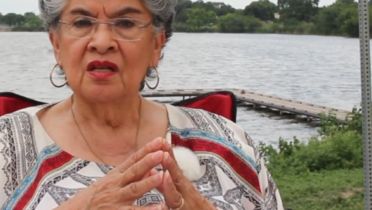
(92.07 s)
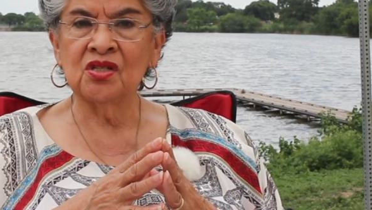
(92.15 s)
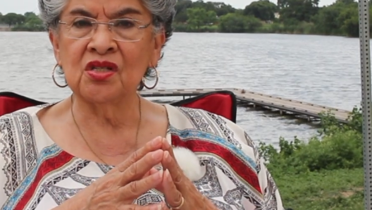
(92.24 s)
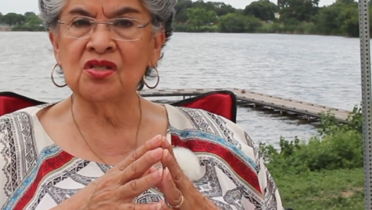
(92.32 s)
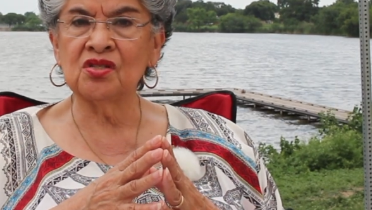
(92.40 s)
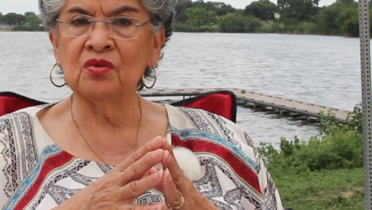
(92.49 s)

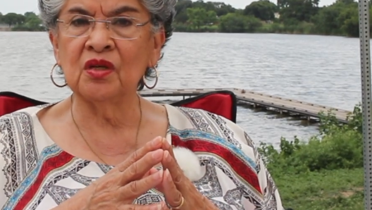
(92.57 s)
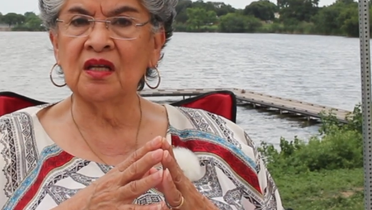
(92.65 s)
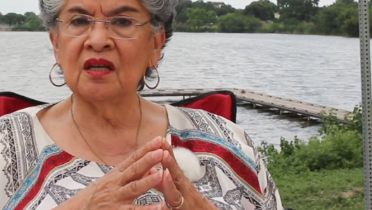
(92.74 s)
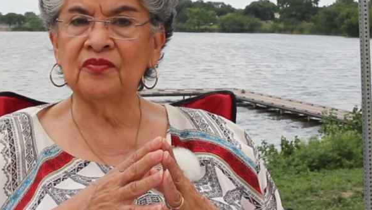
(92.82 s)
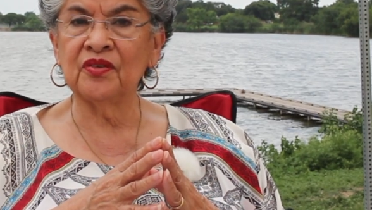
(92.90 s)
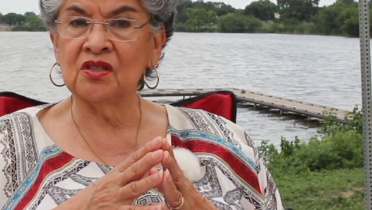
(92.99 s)
She's doing
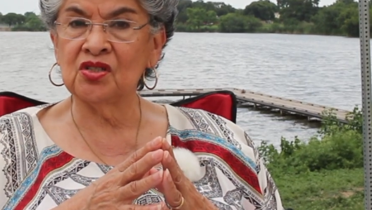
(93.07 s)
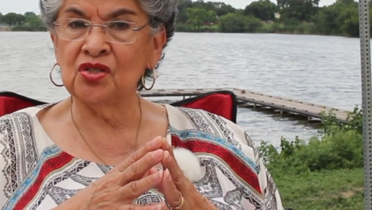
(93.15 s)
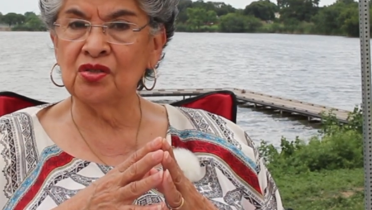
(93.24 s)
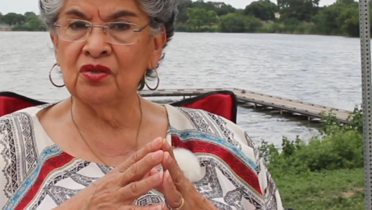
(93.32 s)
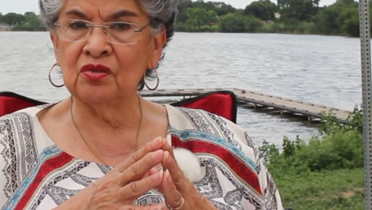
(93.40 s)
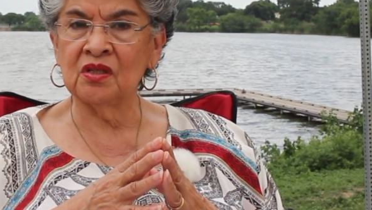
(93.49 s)
it for the
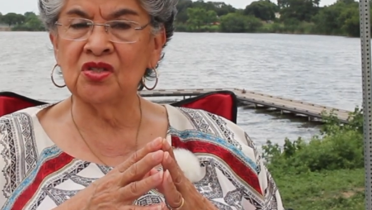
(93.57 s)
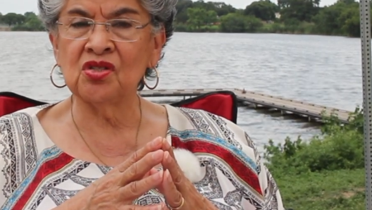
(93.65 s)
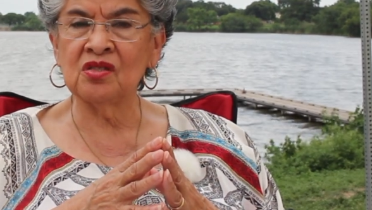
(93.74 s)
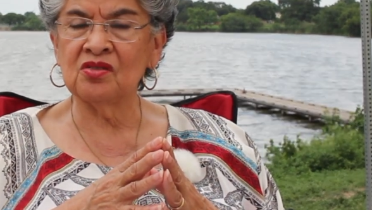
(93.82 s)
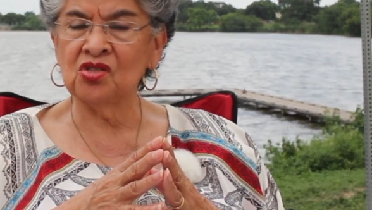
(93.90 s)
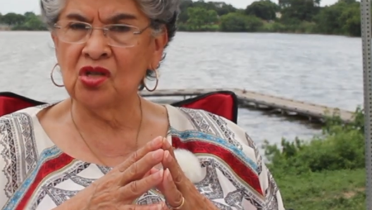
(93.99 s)
children.
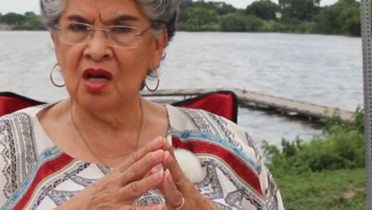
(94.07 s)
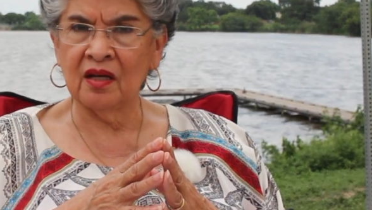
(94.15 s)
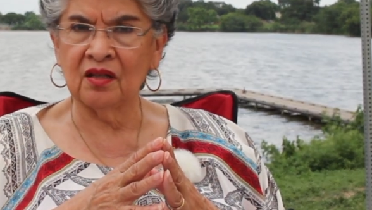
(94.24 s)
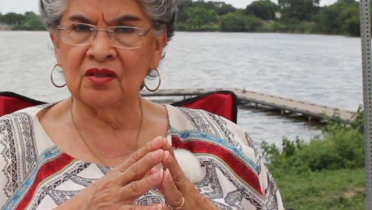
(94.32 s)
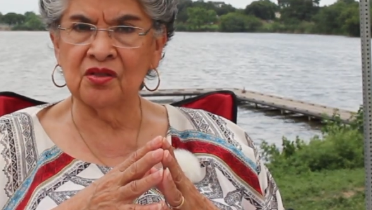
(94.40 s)
She's a child